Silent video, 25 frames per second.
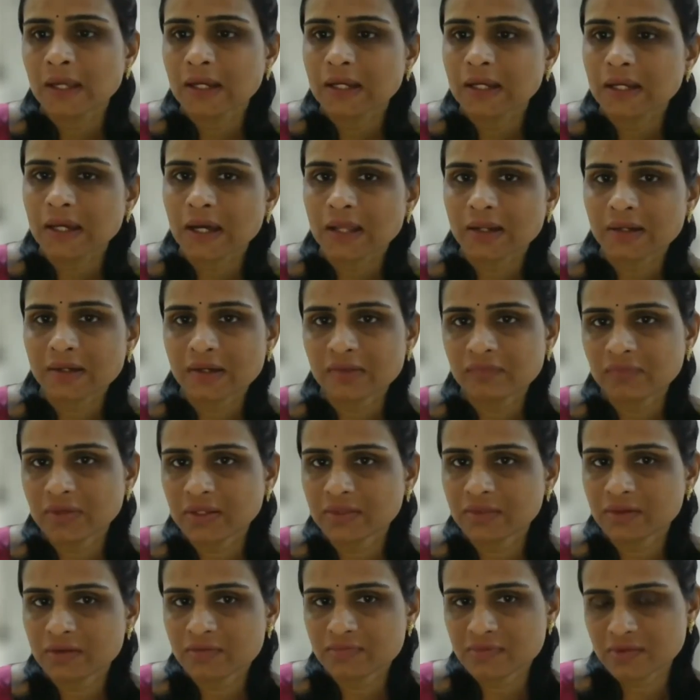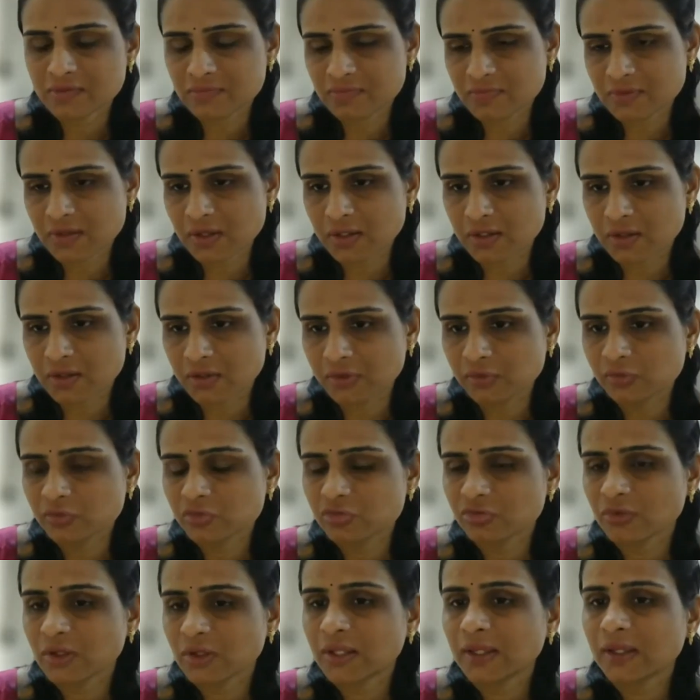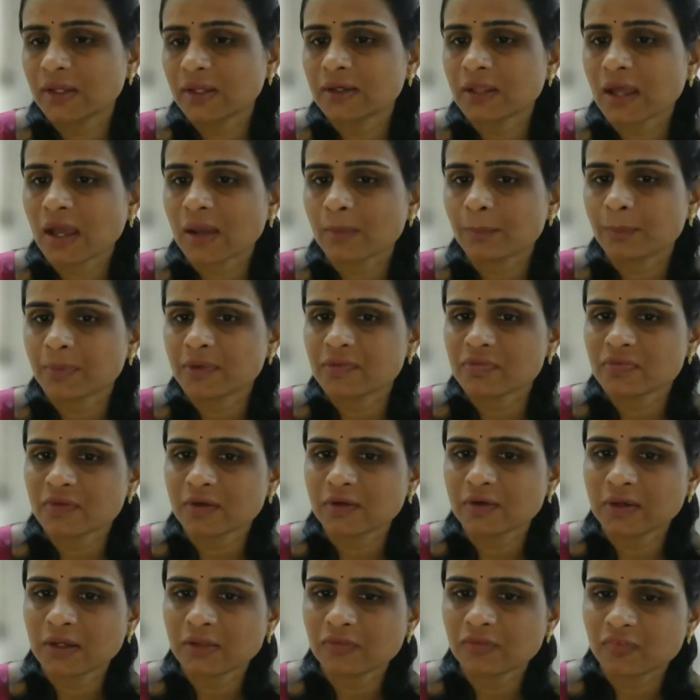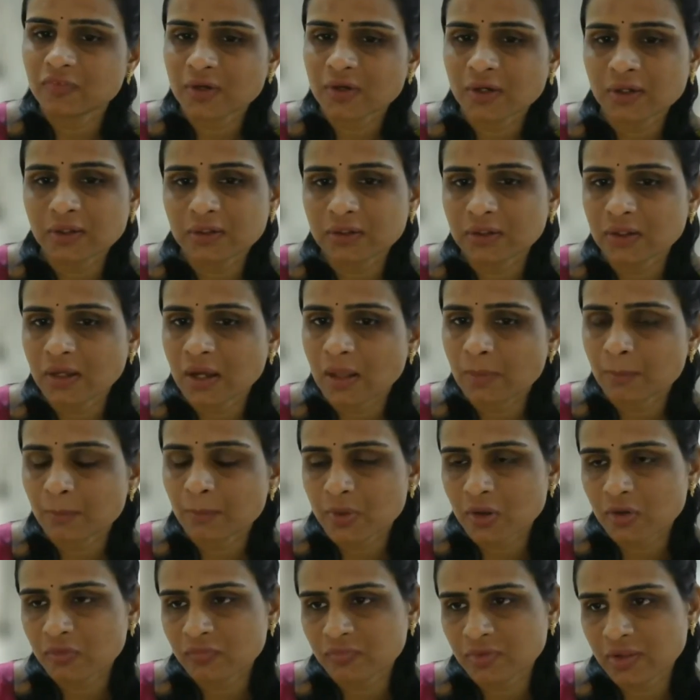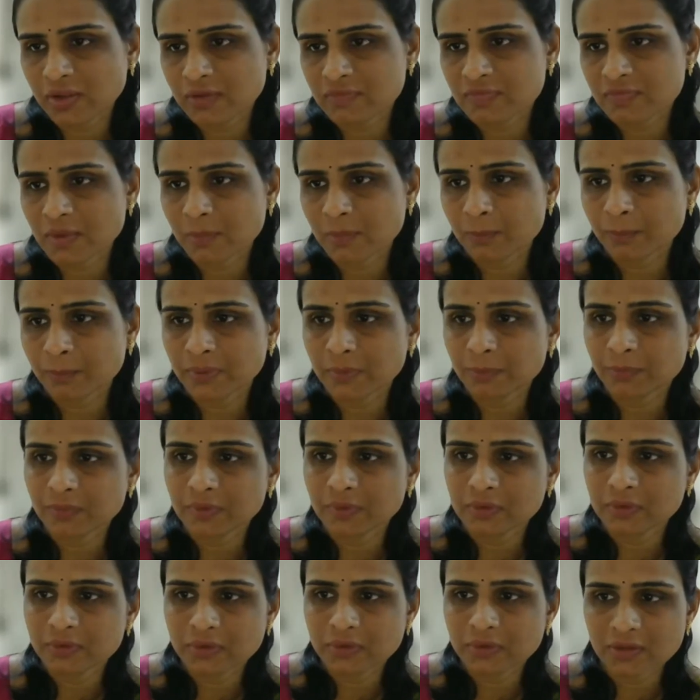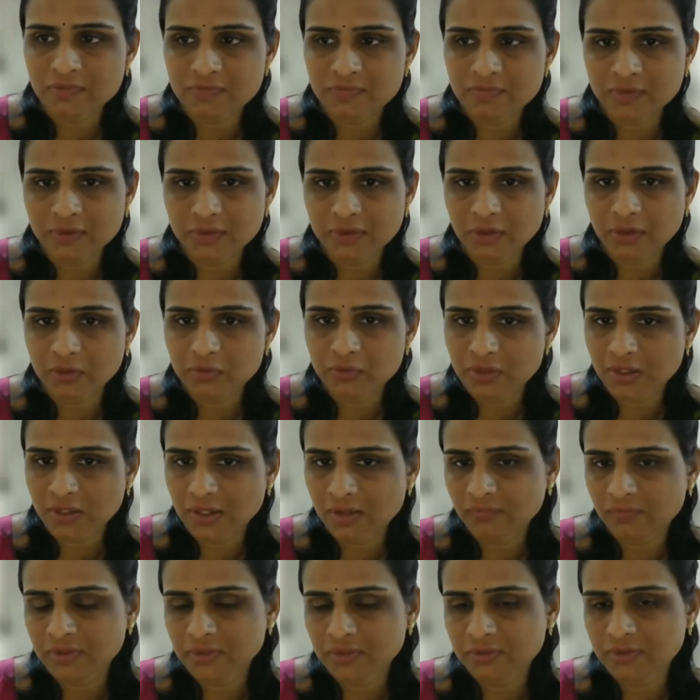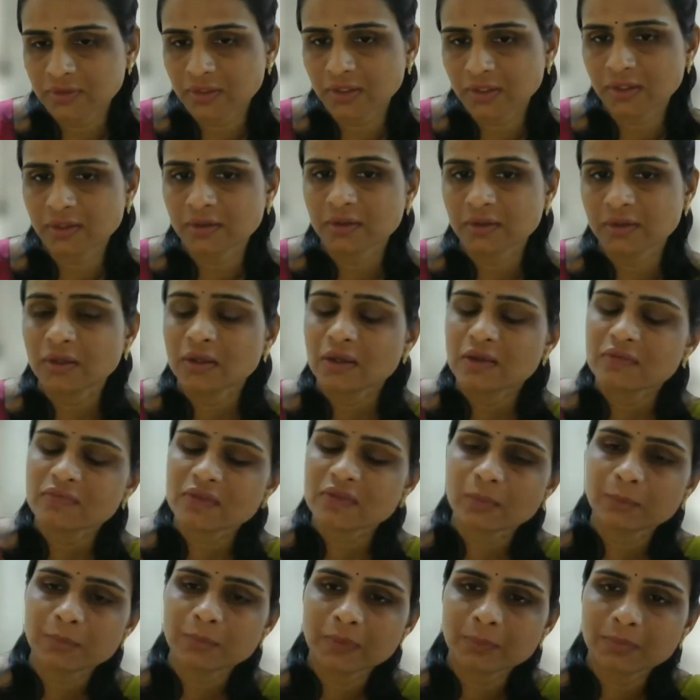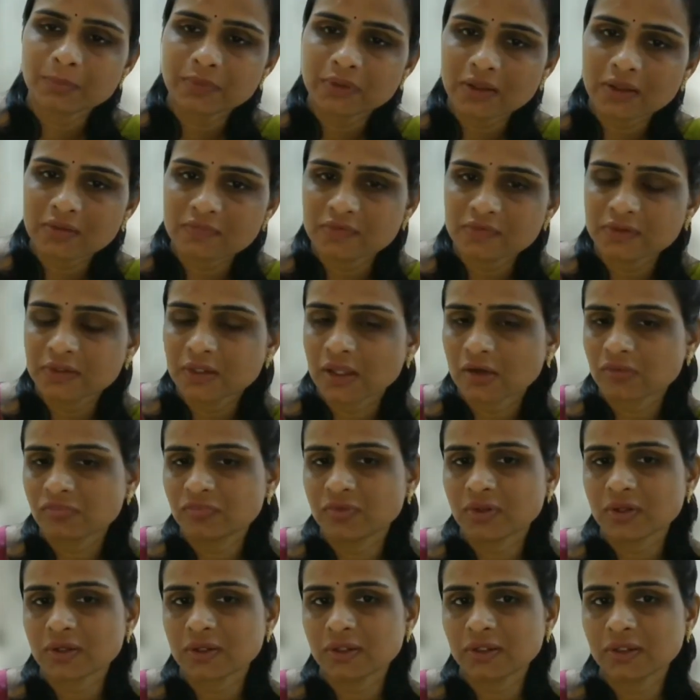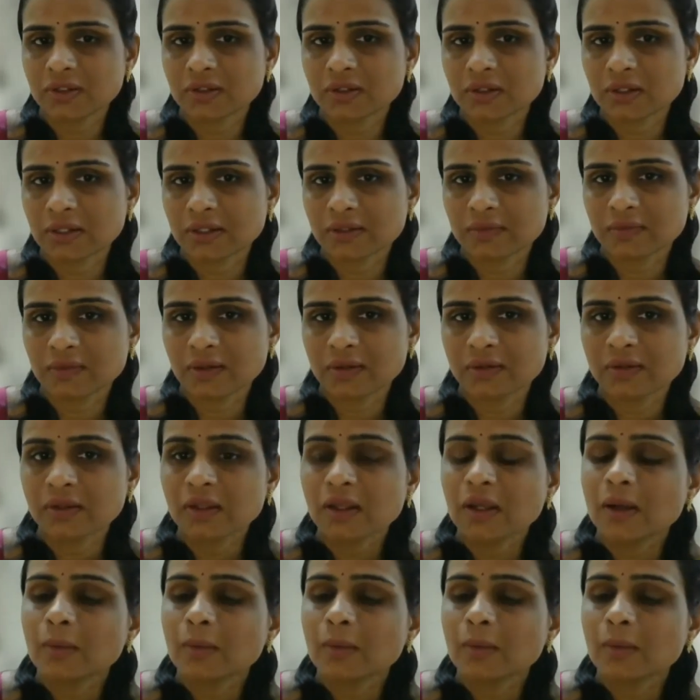Karnavedhan Samskara. Usually it happens in different number of days. Some people does it on the 11th day, some people does it after a year, like that.